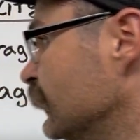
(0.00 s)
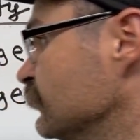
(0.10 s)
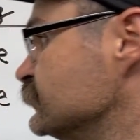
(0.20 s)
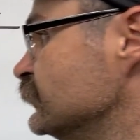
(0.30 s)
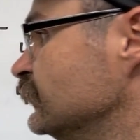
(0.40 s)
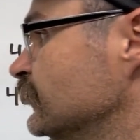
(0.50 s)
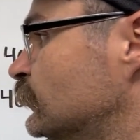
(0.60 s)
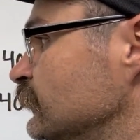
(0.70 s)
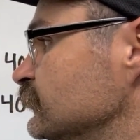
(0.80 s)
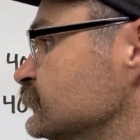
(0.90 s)
I mentioned in the
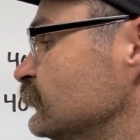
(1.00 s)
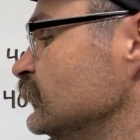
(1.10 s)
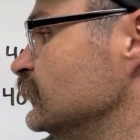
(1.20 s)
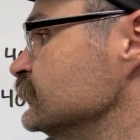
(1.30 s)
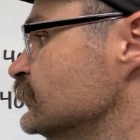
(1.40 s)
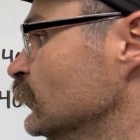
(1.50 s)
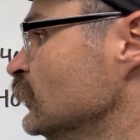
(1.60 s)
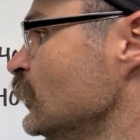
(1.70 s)
previous video. So